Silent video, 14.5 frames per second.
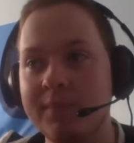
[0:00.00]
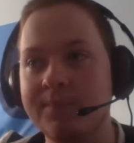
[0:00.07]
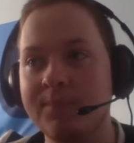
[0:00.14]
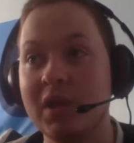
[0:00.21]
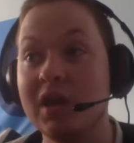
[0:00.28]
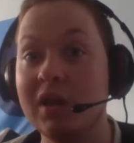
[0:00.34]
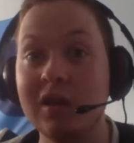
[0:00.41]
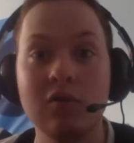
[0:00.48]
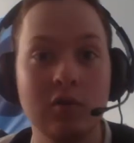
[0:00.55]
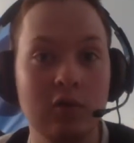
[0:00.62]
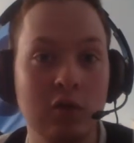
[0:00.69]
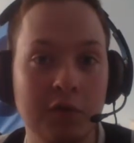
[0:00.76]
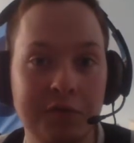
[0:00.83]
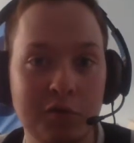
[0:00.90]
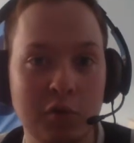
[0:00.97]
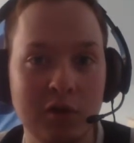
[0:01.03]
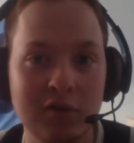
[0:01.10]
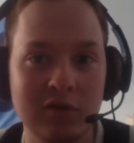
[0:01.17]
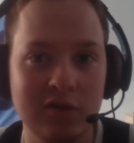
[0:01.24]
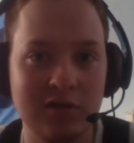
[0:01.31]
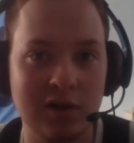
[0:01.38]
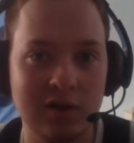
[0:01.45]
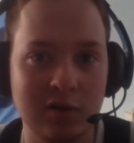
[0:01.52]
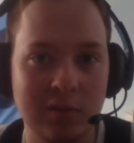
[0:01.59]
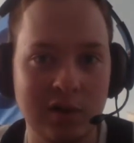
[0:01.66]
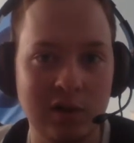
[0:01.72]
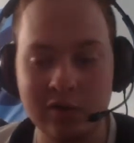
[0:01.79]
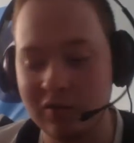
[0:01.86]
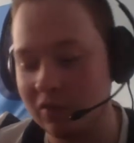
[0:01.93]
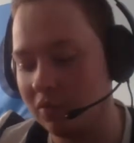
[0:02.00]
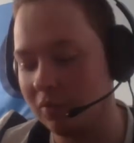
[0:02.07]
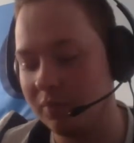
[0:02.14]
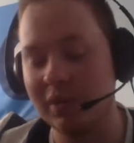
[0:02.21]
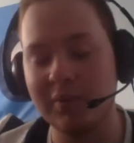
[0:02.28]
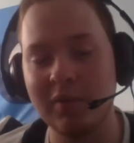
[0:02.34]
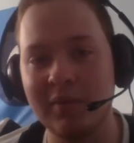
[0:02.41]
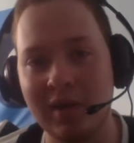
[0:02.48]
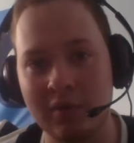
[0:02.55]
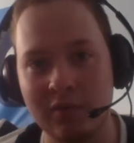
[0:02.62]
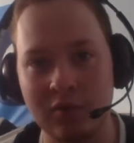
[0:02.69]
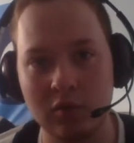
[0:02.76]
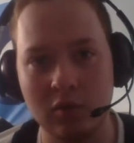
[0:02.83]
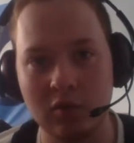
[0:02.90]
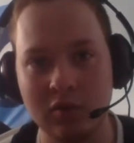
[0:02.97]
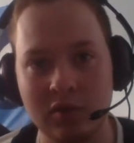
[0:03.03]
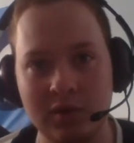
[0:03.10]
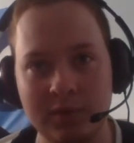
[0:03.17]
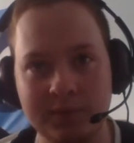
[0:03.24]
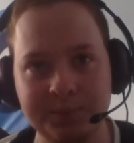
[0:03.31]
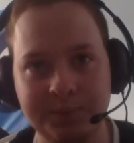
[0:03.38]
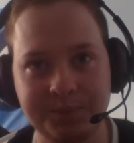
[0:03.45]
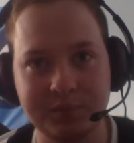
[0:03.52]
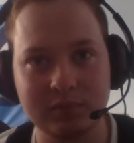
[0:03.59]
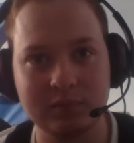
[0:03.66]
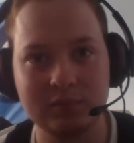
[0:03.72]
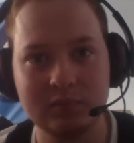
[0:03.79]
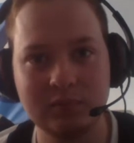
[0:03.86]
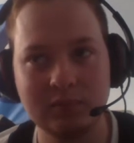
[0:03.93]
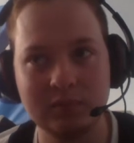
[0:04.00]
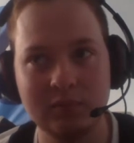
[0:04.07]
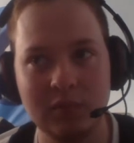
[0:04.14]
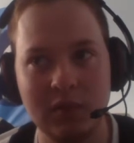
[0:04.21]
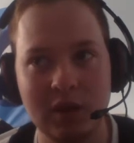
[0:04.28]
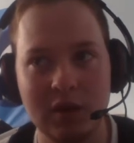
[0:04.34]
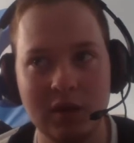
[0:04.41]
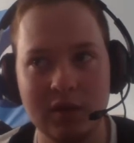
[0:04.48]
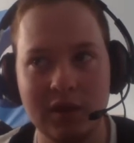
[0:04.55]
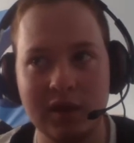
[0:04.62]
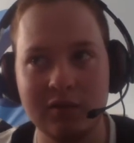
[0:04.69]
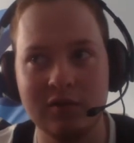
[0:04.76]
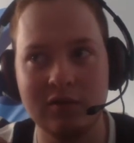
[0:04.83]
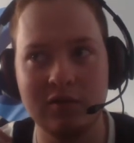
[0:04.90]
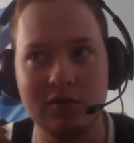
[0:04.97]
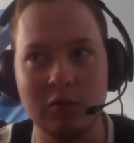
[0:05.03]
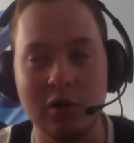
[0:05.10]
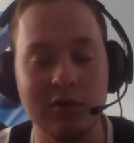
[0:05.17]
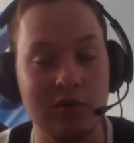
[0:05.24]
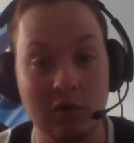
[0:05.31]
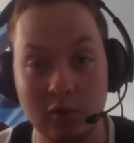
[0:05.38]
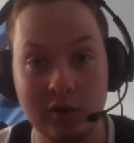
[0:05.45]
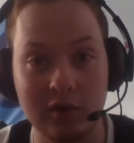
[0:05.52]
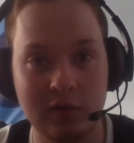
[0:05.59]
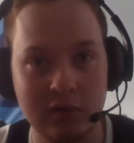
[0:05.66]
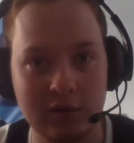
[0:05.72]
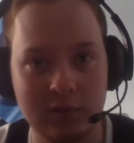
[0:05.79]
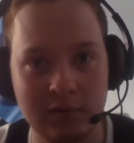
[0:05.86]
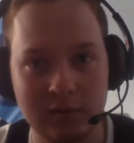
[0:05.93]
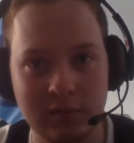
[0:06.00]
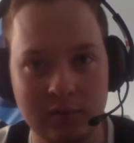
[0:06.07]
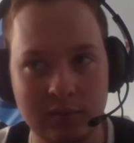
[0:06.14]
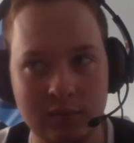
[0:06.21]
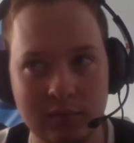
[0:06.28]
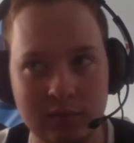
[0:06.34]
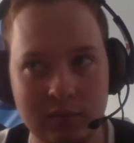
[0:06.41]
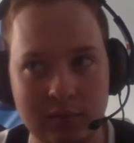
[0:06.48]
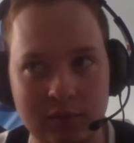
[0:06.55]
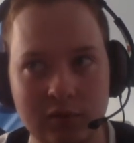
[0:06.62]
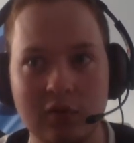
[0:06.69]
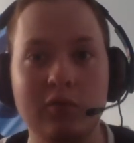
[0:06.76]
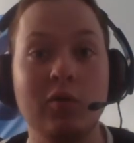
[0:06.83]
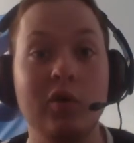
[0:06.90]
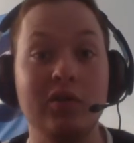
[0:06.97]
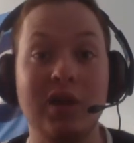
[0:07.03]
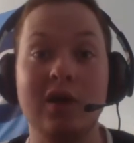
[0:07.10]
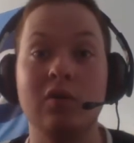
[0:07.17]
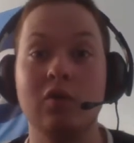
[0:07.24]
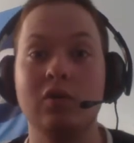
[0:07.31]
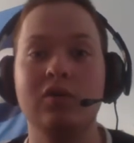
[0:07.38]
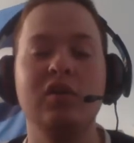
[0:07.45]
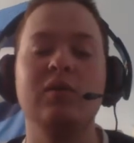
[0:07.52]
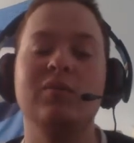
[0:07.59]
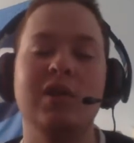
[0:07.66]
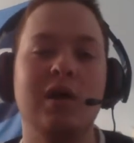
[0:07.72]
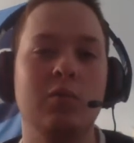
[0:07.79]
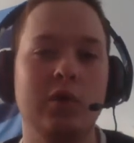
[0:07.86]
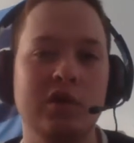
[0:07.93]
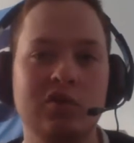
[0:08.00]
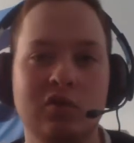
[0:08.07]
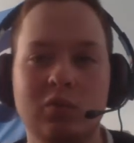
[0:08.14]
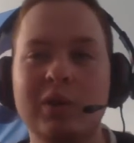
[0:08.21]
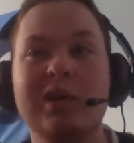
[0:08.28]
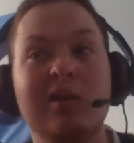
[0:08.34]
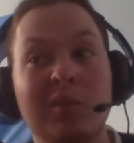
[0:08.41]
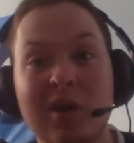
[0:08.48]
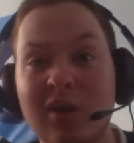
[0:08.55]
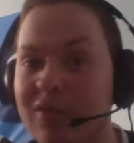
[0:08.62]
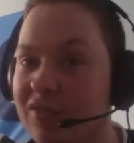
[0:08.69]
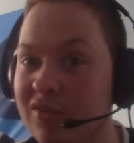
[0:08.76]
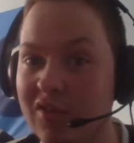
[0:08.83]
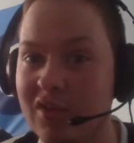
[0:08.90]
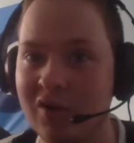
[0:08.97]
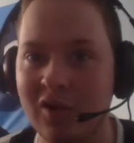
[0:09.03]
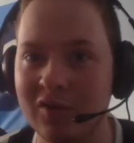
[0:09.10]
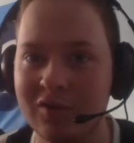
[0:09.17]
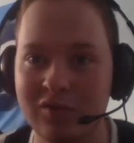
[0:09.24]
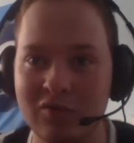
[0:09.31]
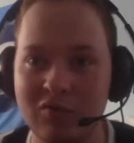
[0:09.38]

Against a tough Swansea side, to be honest, people might have thought that Swansea weren't that good a team that we should win. To be honest, they're not.